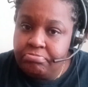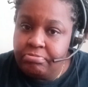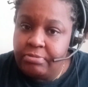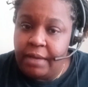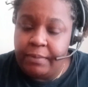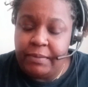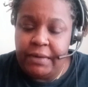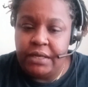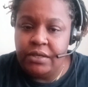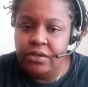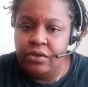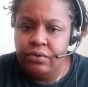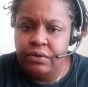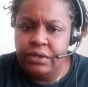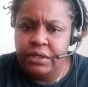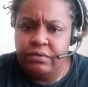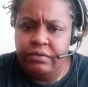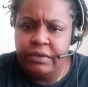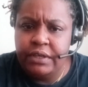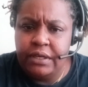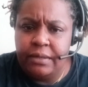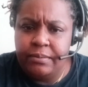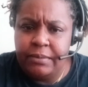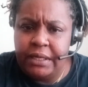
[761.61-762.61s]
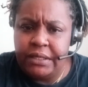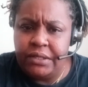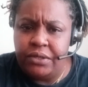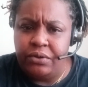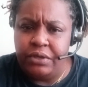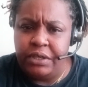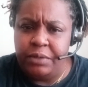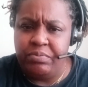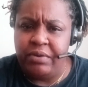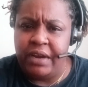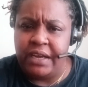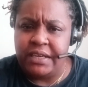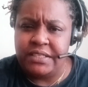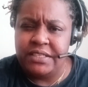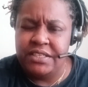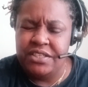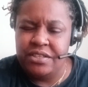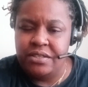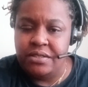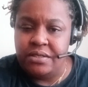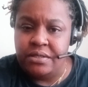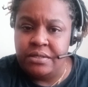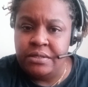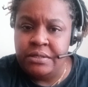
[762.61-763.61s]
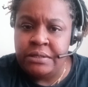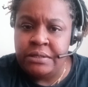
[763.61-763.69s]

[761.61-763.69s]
I'm not the only reader. I'm not the only practitioner.